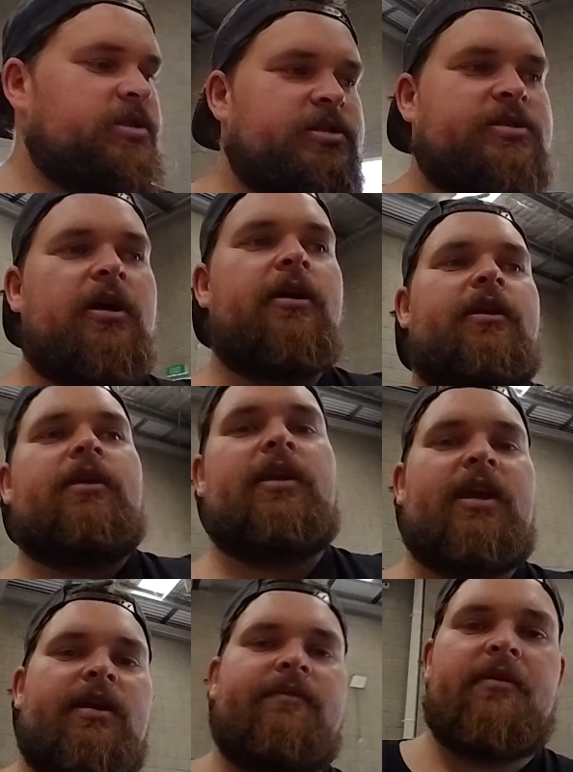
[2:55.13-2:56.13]
so I can
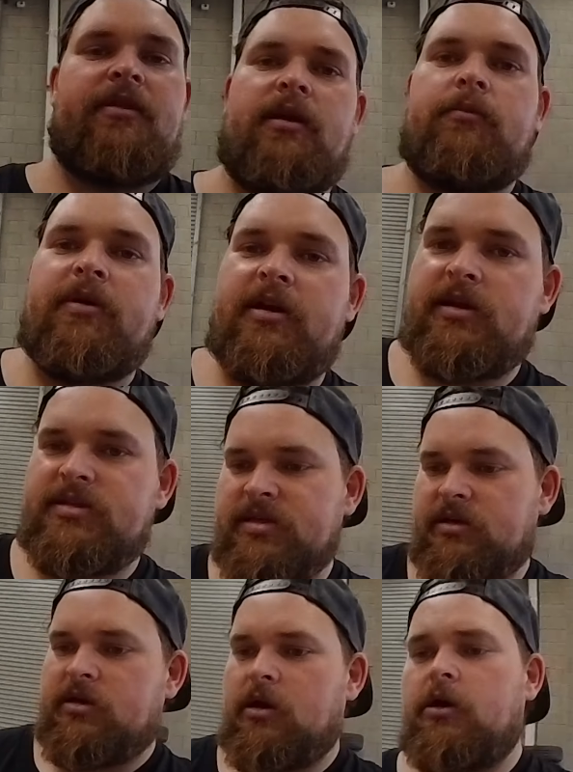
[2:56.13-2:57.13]
get everything ready to
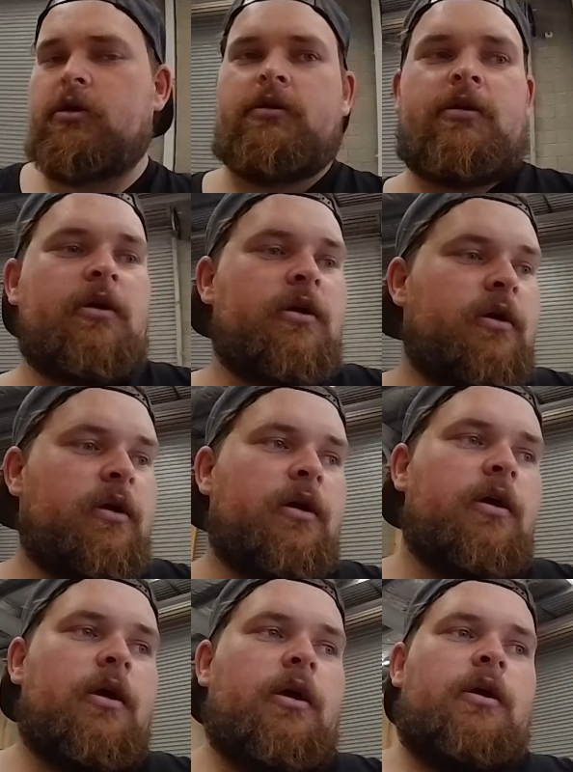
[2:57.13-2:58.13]
go.
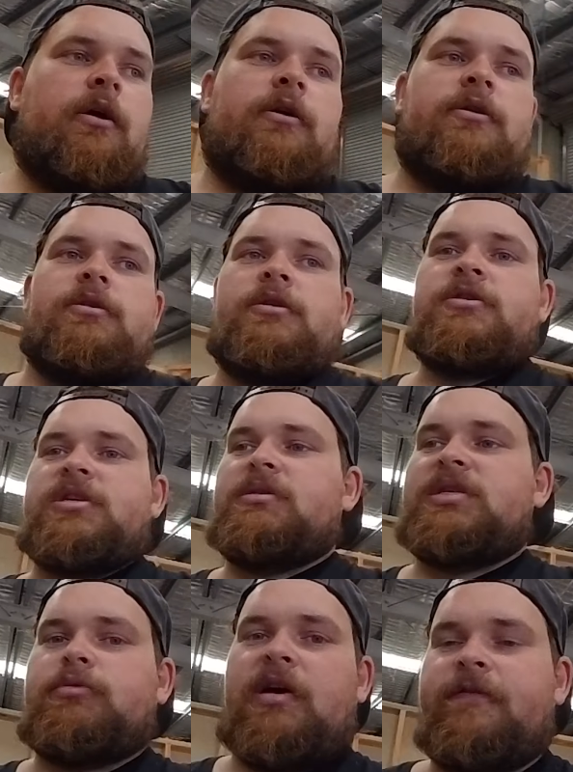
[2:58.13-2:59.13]
So I'm
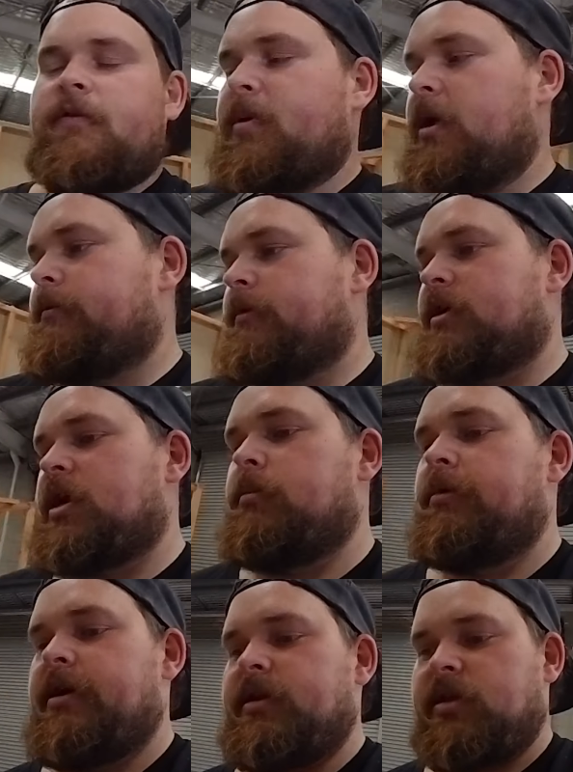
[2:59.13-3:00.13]
just waiting for people to come
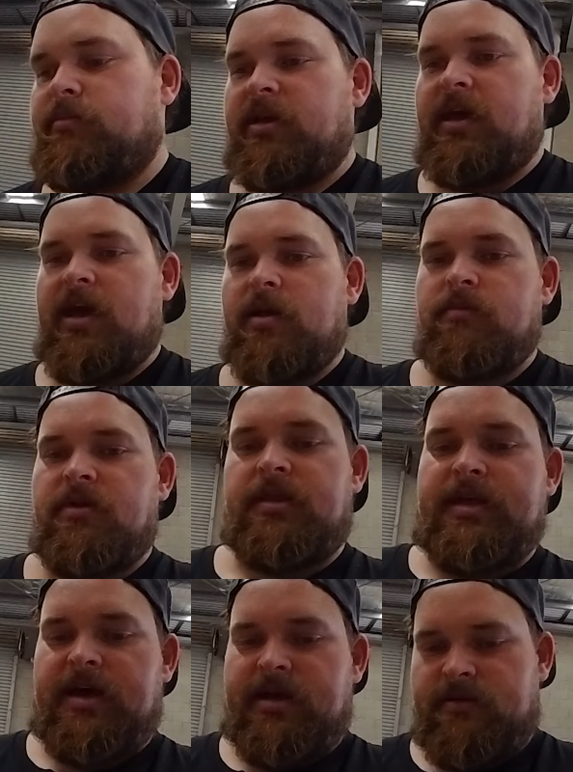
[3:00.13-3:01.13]
around, give me a hand with
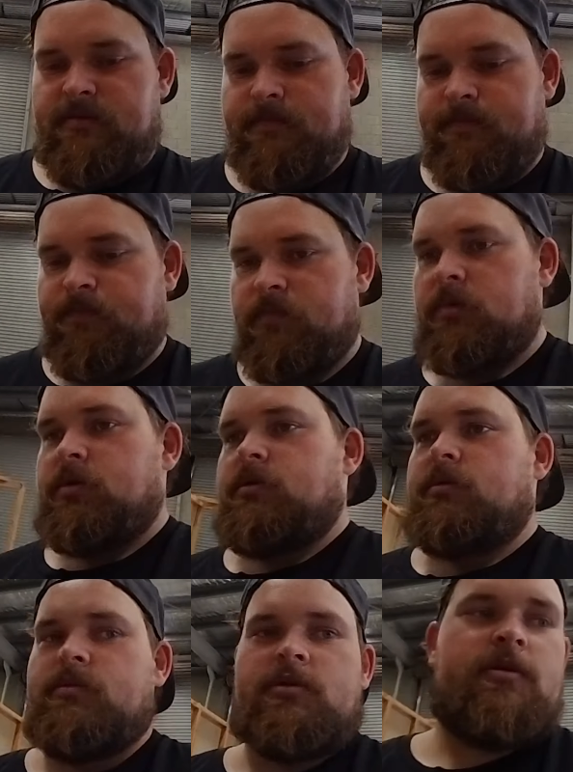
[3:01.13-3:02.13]
that.
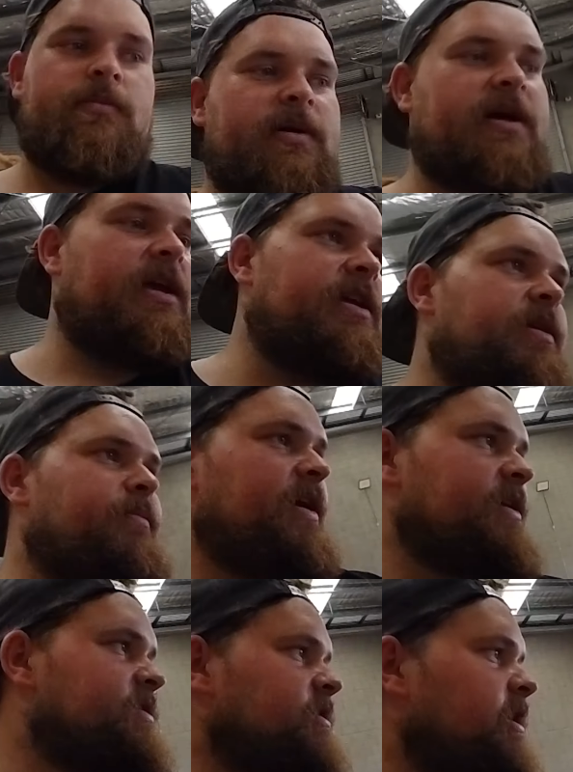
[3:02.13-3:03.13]
But in the
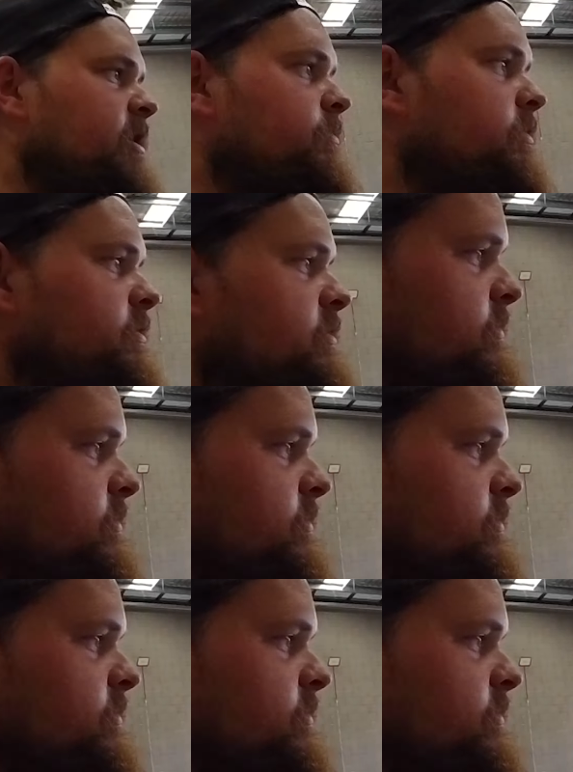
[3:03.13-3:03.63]
meantime,